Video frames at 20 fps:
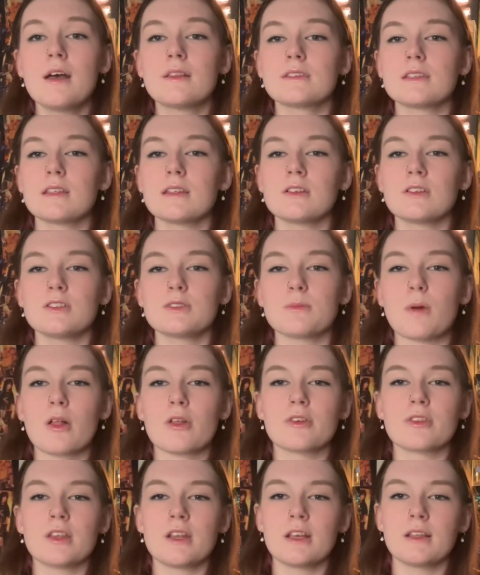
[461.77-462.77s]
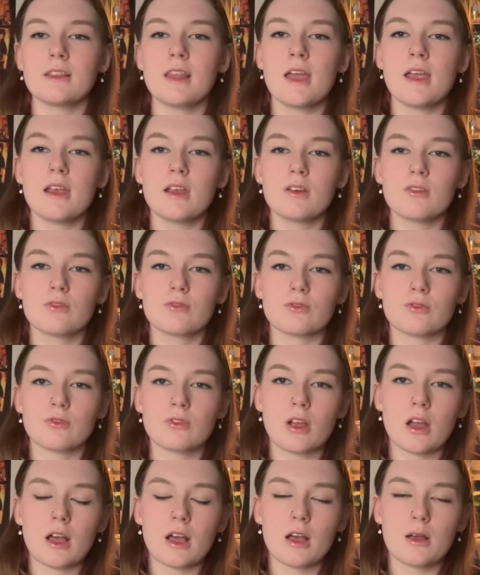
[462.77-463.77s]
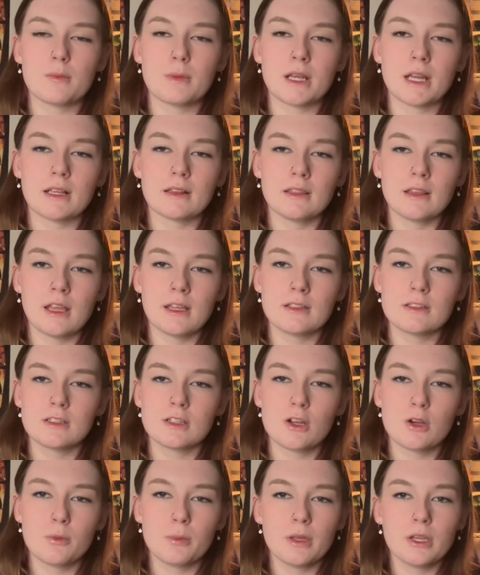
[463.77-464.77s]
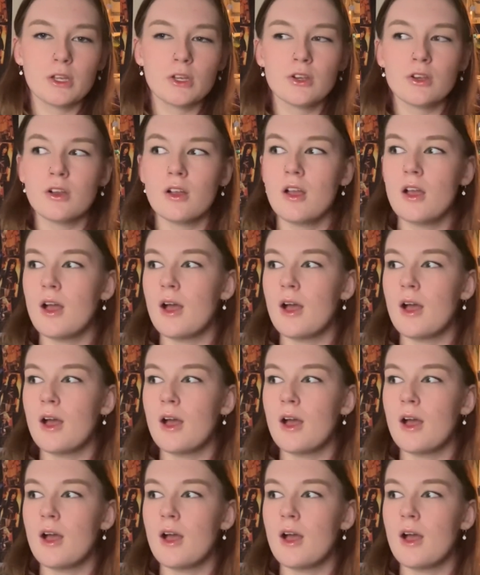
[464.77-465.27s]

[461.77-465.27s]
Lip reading: it's a little smaller than I'd like, and I'd like to go bigger.